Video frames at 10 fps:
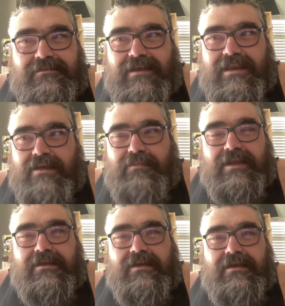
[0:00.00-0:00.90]
And I'm
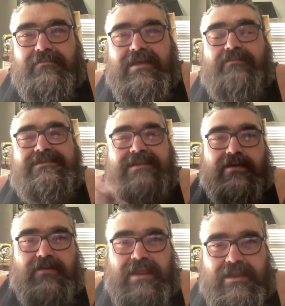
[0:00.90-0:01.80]
like, that was the
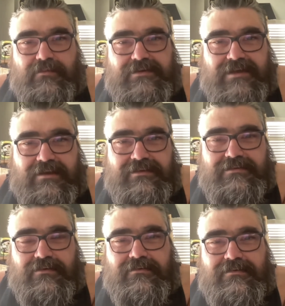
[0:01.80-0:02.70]
other guy you were talking
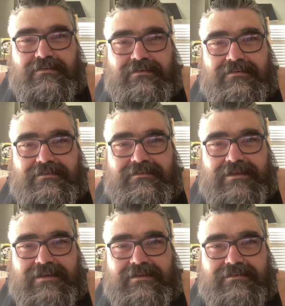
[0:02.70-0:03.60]
to.
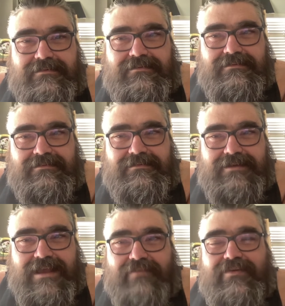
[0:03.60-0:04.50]
Like,
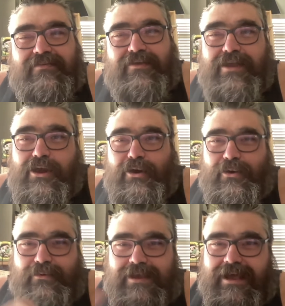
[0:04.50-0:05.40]
and then they're like,
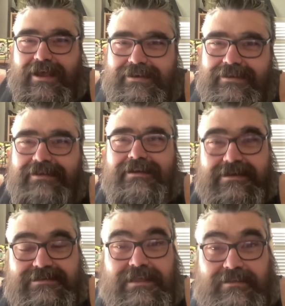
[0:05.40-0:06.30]
oh God.
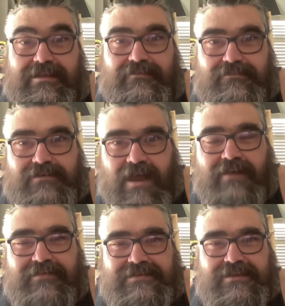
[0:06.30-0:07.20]
Cause like they
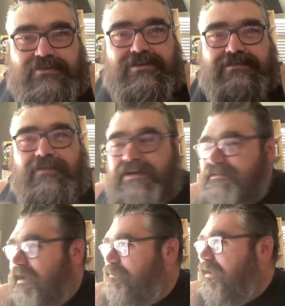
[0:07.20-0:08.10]
obviously just
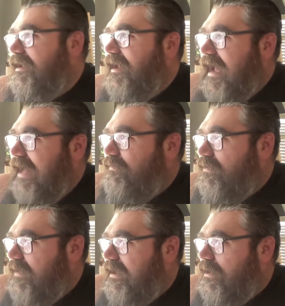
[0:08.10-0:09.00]
fucked up, and they're
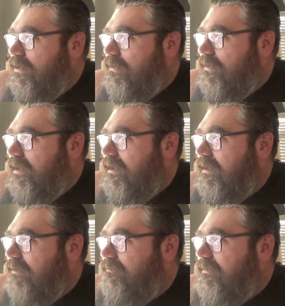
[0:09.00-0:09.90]
like,
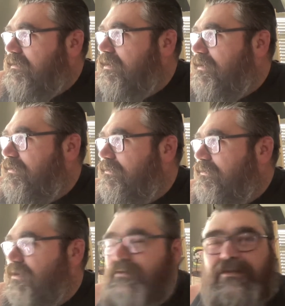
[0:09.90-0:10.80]
oh, no,
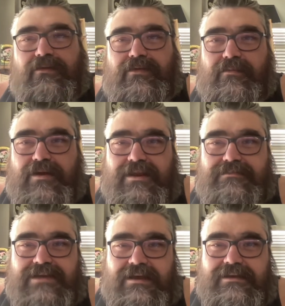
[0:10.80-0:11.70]
you're the only one I'm
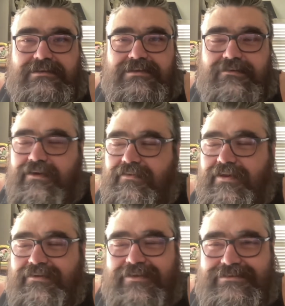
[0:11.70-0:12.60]
talking to. And then
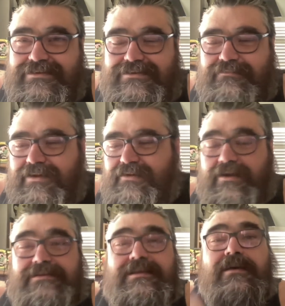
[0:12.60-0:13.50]
you're like, Jesus fucking
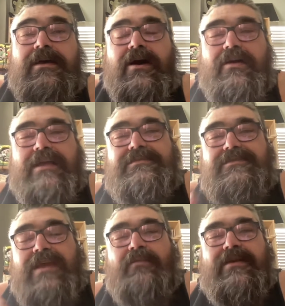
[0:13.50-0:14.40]
Christ. Okay. So
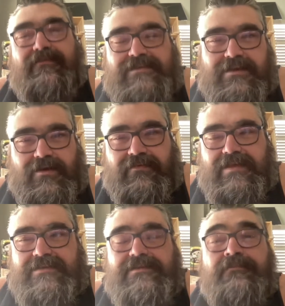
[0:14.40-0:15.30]
now we've done all
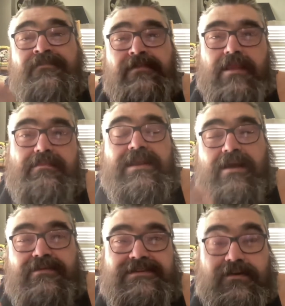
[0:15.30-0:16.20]
this, but
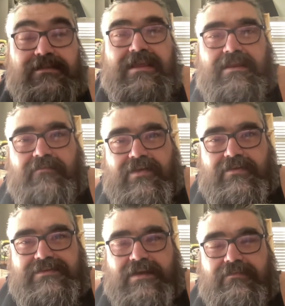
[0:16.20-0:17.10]
now we start thinking of
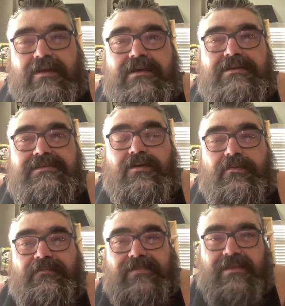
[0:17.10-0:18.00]
other stuff.
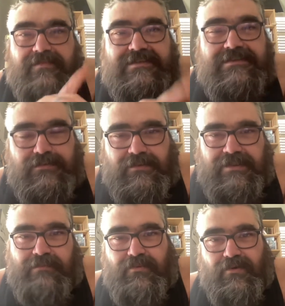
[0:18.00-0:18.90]
So this is
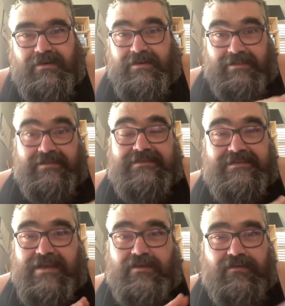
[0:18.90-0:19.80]
really important. And this
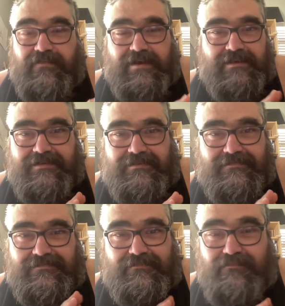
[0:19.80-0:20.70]
is how you fucking
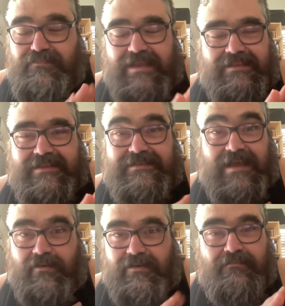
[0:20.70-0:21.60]
pick these
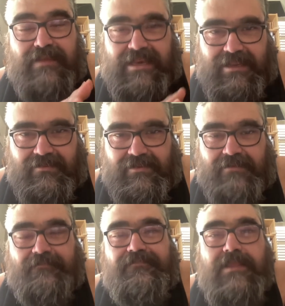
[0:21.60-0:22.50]
out
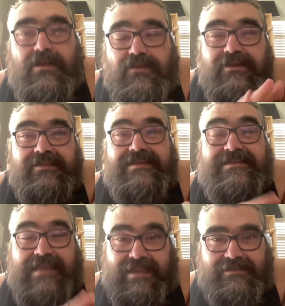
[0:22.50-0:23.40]
immediately. Look at the
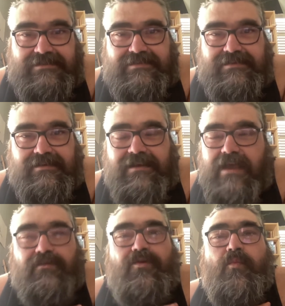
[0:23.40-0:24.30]
dates. I
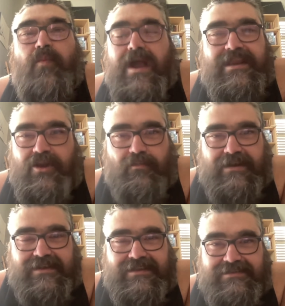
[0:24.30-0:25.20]
don't know why
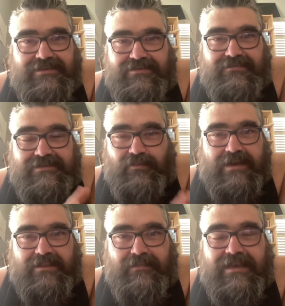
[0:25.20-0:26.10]
nobody doesn't do this right
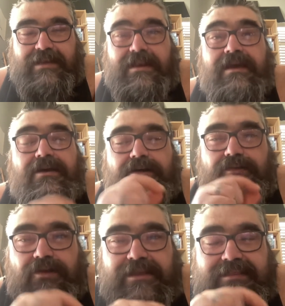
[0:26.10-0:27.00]
at the beginning.
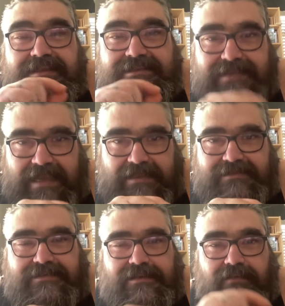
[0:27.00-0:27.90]
Look at the
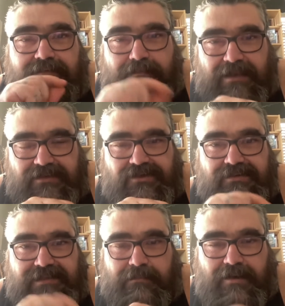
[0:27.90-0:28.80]
dates of the
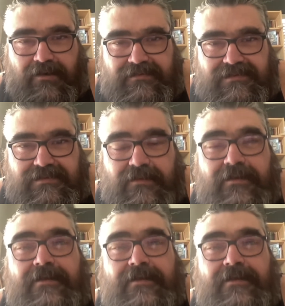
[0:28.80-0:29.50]
pictures they post.